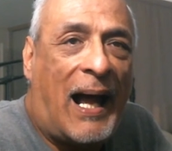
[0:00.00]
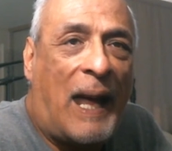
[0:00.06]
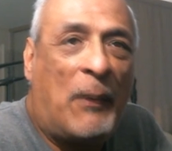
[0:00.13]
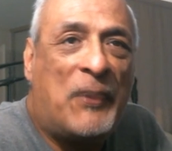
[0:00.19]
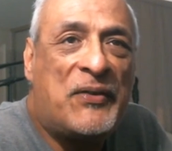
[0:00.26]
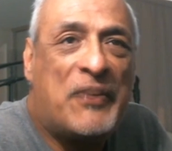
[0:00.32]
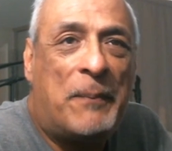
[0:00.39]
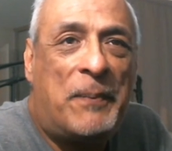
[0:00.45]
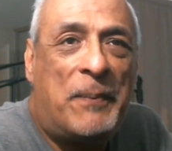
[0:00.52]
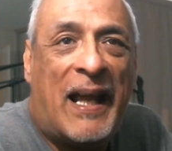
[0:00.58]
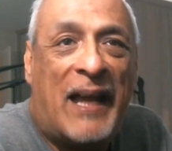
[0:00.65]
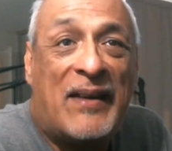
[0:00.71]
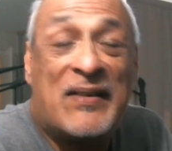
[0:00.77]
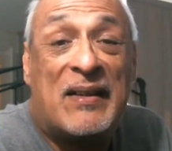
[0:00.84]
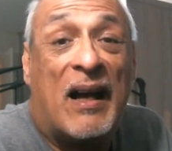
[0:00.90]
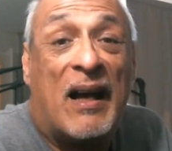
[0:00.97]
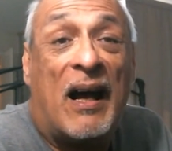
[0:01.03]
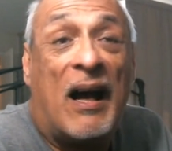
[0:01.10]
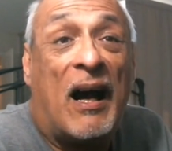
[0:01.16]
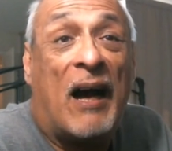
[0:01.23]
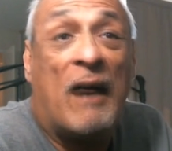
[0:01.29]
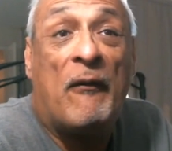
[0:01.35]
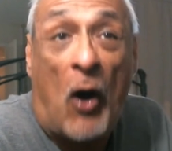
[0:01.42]
was up against,
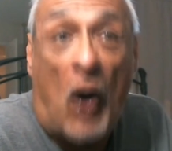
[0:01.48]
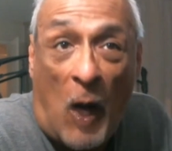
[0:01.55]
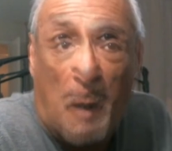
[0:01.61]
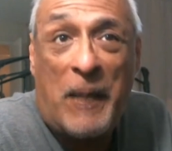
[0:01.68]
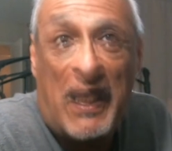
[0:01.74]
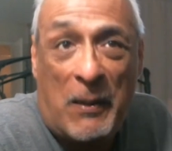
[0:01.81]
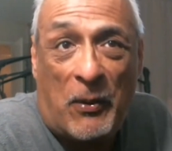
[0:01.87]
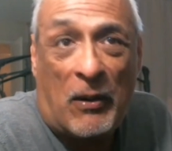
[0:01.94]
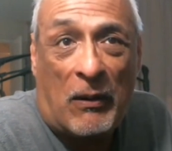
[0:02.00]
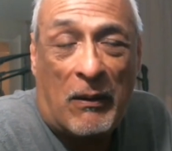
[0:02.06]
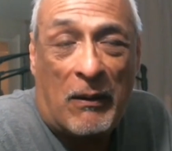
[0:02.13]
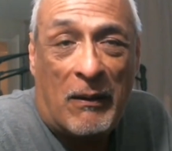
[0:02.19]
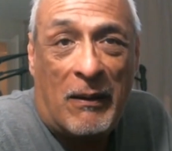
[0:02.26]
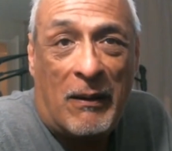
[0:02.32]
of all people,